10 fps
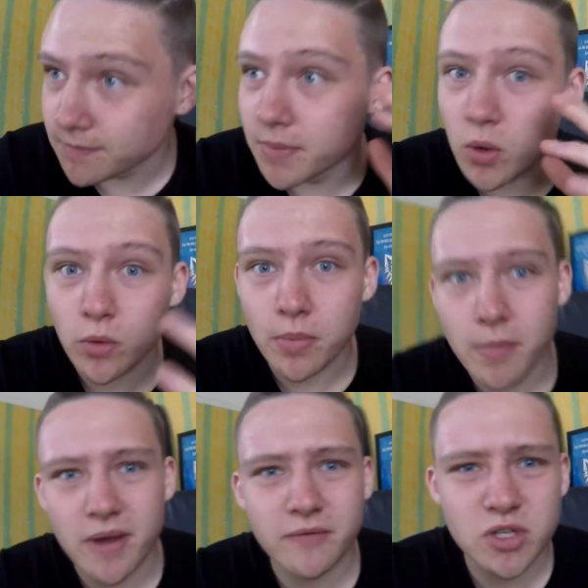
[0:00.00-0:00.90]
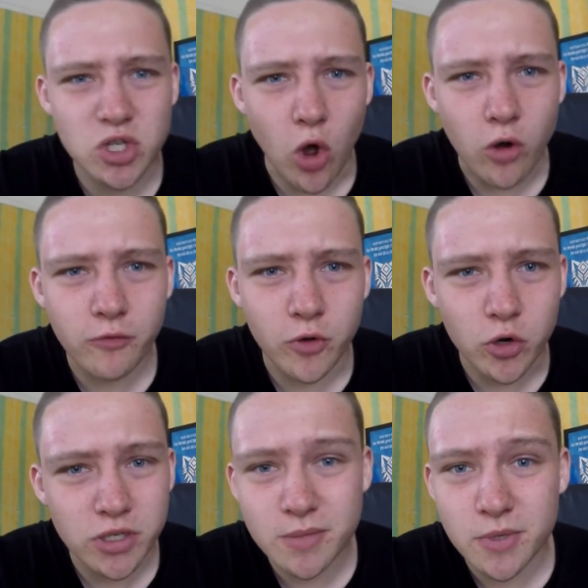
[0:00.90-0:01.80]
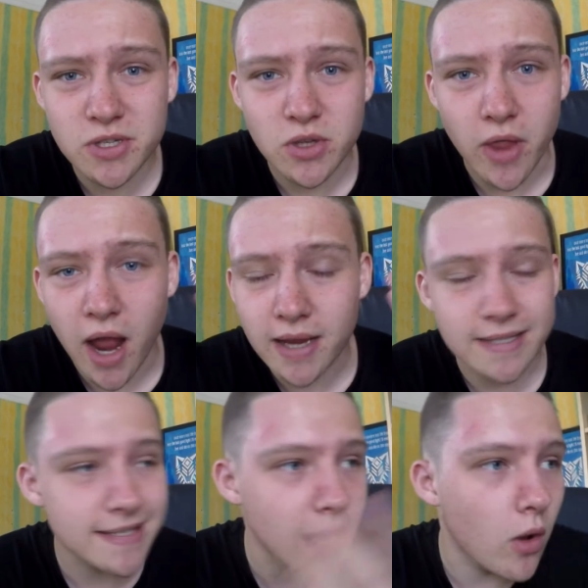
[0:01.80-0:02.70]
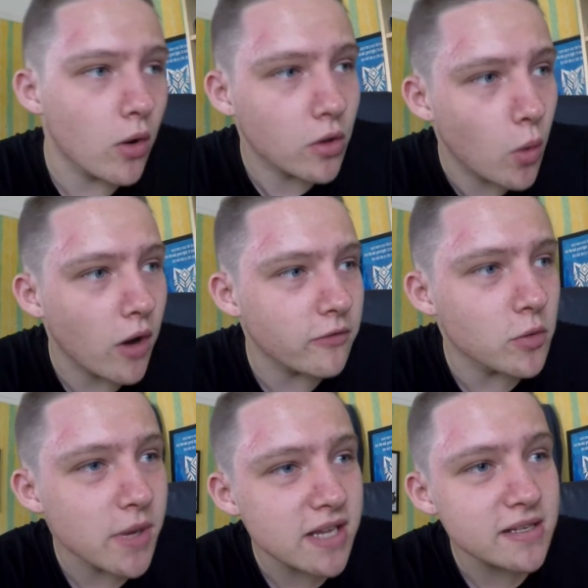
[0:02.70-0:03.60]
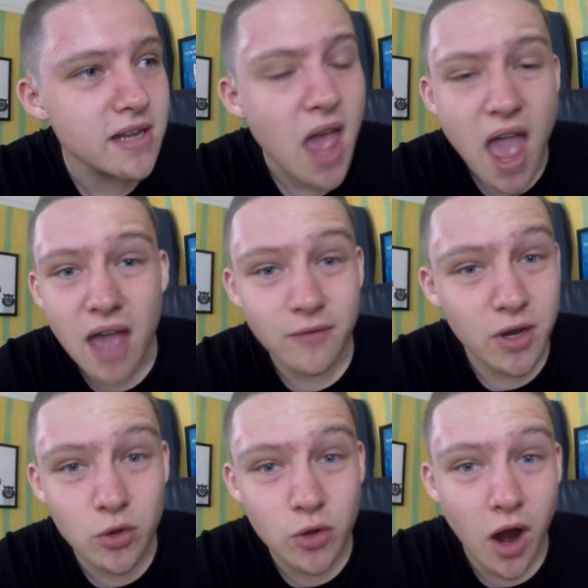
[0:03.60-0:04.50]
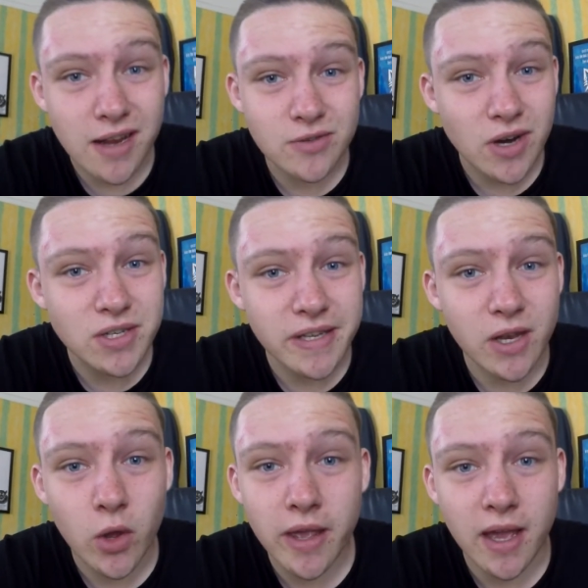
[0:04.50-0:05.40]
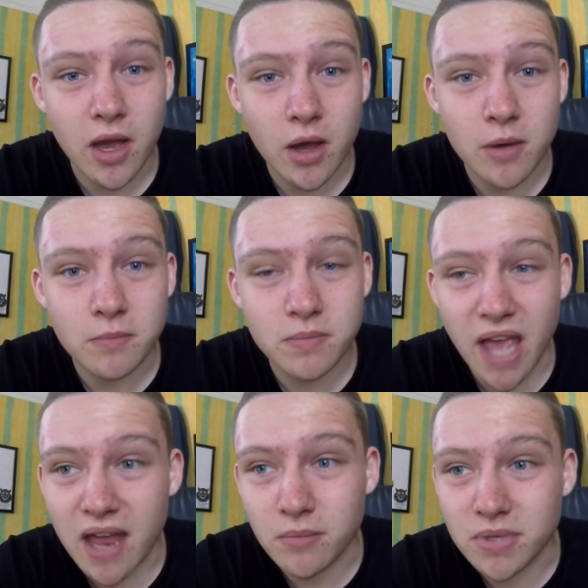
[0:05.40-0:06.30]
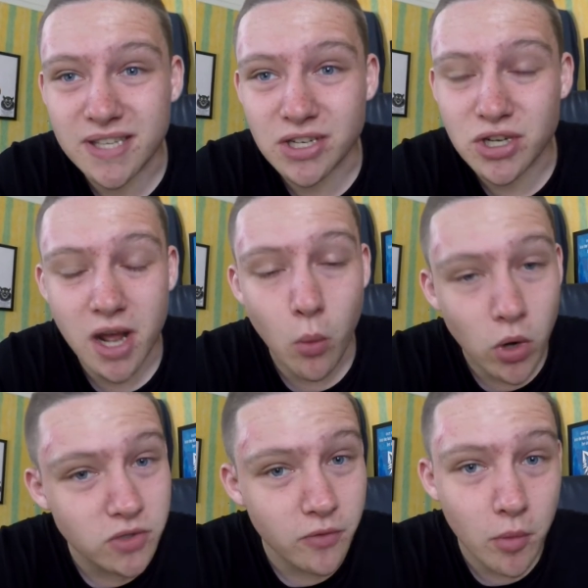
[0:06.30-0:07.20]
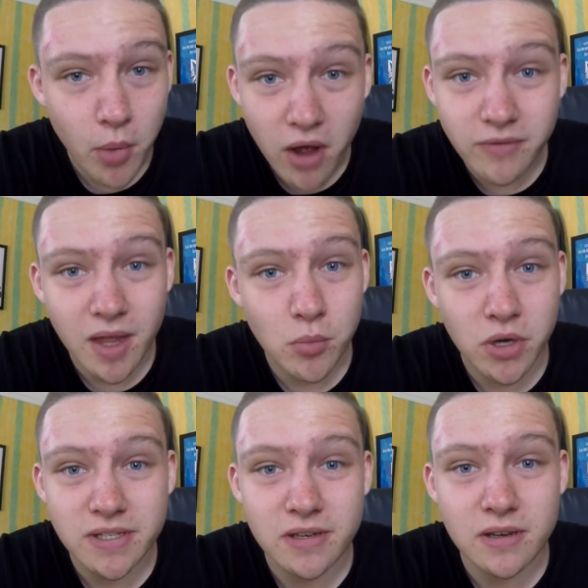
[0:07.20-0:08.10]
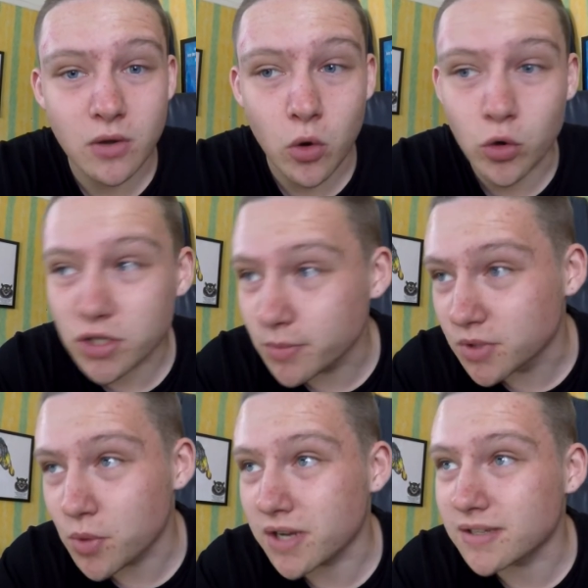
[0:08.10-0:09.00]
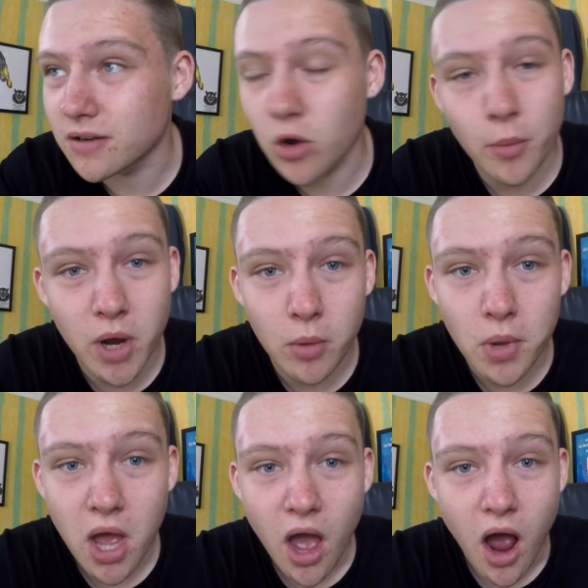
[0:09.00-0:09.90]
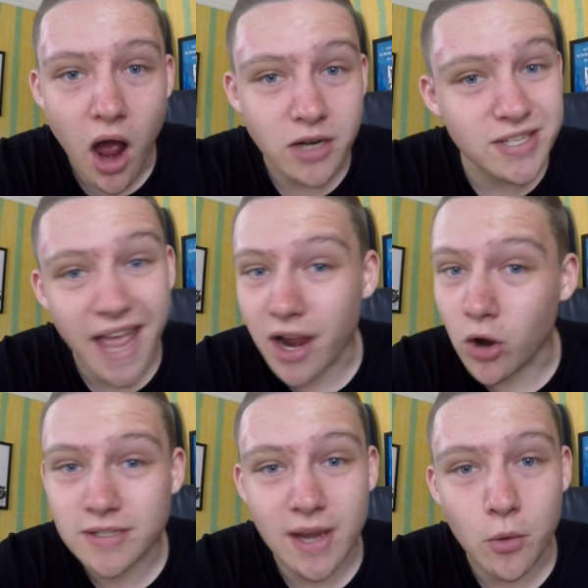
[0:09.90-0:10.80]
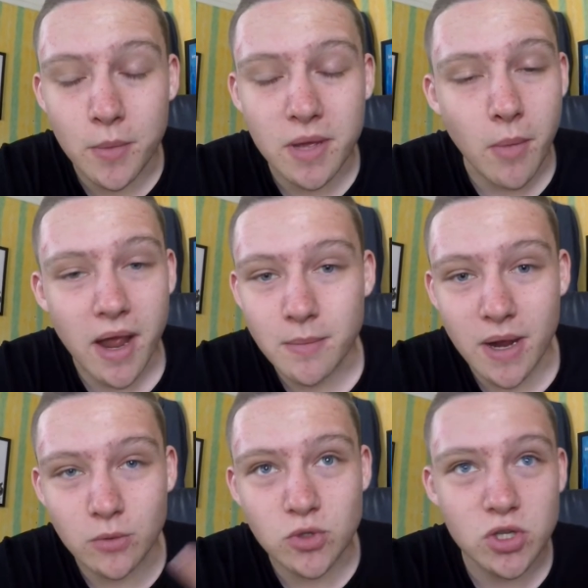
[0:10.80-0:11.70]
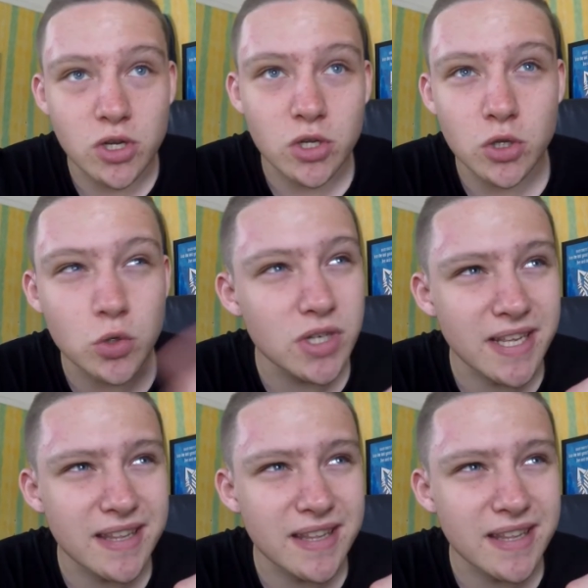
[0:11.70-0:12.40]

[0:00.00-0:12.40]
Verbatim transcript: build up a bit of a stock for Christmas so that I can sell on quite a few bits. If any of you guys are actually looking at getting potentially a watch for a birthday present or Christmas present coming up, uh, just get in contact with me. My email's usually